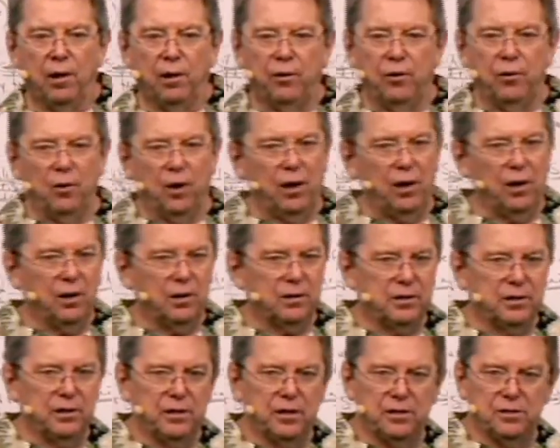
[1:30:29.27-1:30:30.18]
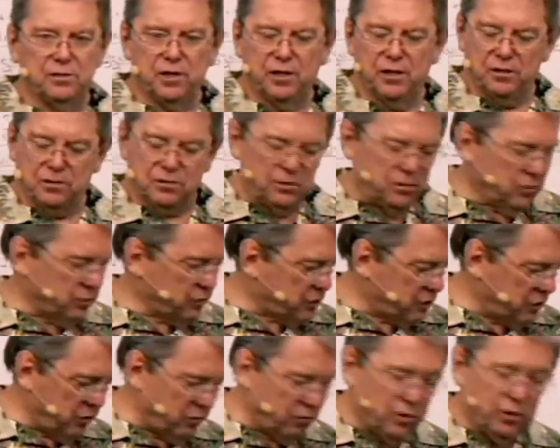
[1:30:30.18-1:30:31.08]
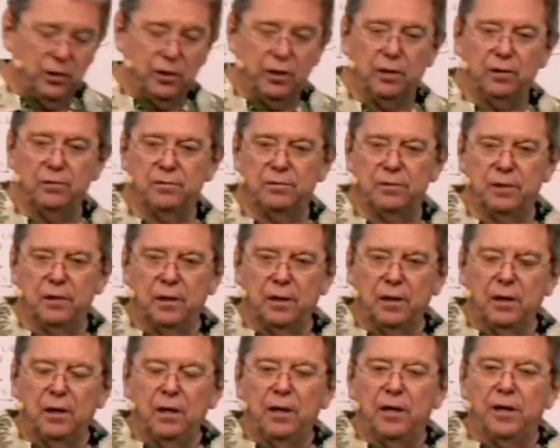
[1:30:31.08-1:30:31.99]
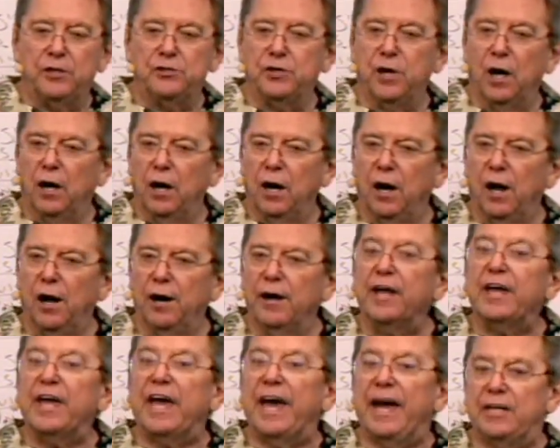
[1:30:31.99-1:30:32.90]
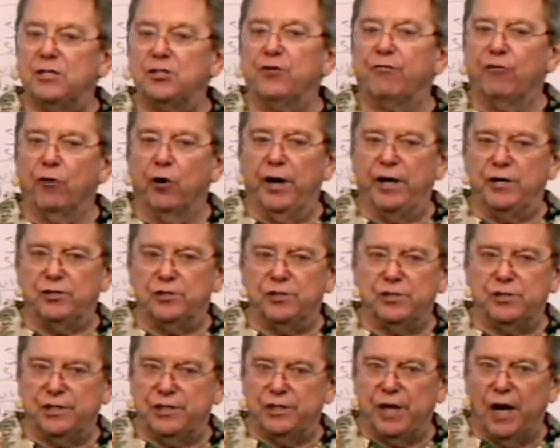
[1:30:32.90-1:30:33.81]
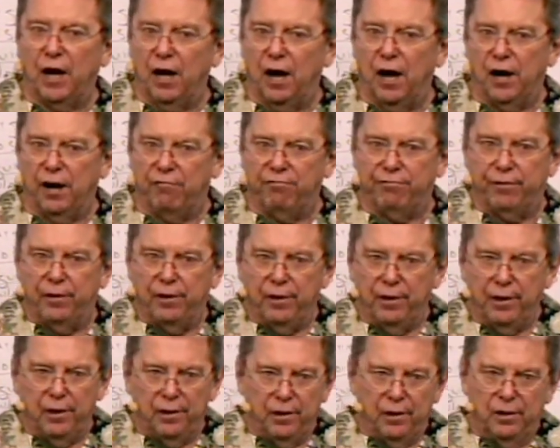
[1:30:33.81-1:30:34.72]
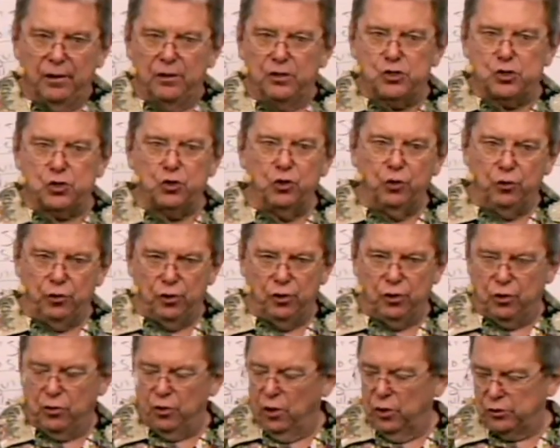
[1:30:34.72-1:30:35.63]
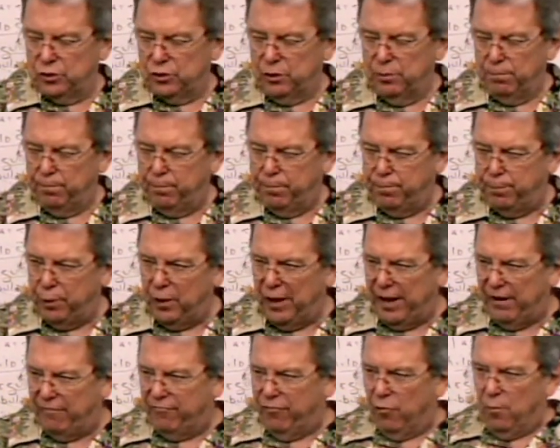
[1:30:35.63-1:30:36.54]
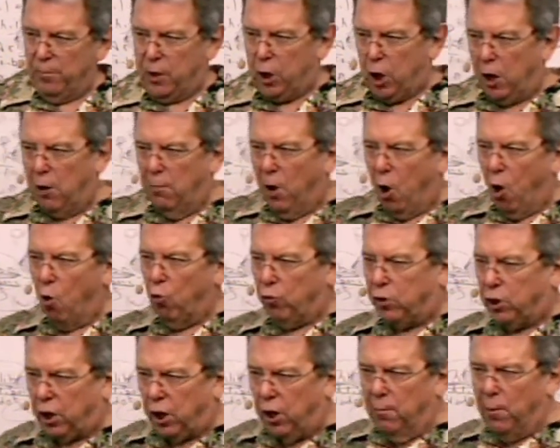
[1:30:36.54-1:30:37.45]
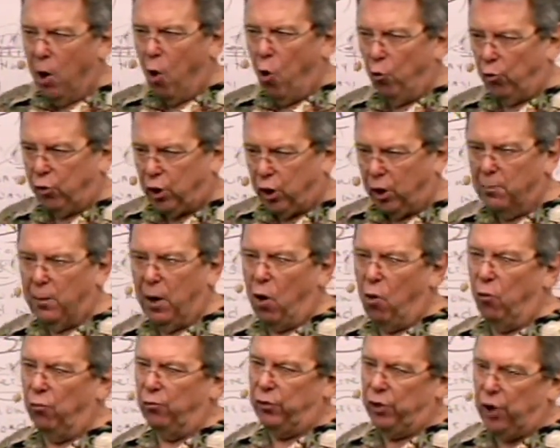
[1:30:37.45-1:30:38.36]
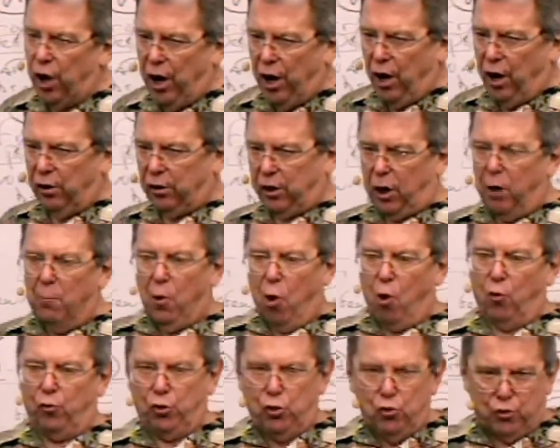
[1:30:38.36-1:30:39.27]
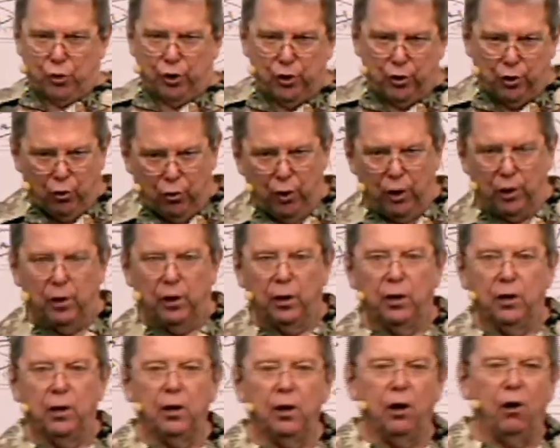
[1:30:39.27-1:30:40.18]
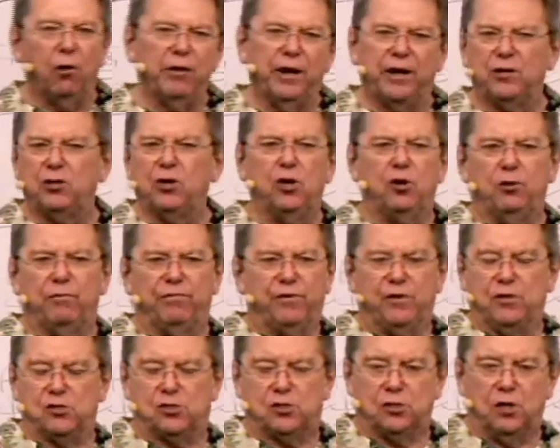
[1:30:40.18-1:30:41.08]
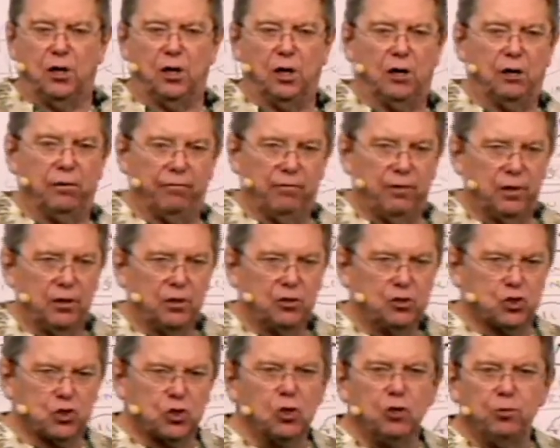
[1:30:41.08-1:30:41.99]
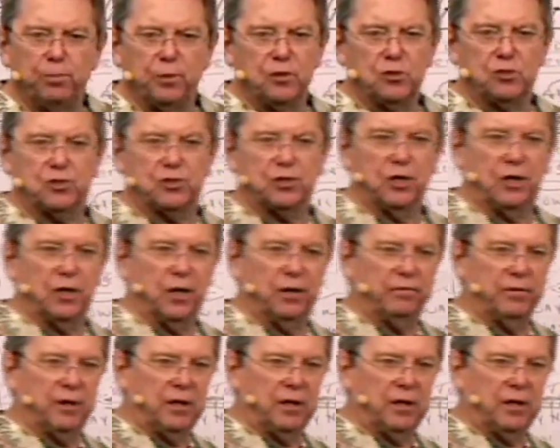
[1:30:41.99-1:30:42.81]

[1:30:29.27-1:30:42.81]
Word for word: Do I like T.D. Jakes? No, sirree. He's got a lot of catchphrases. He's got a lot of scooting across the platform. Come on, come on, come on. Yeah, come on, you could do it. All that goofy stuff. Stupid stuff.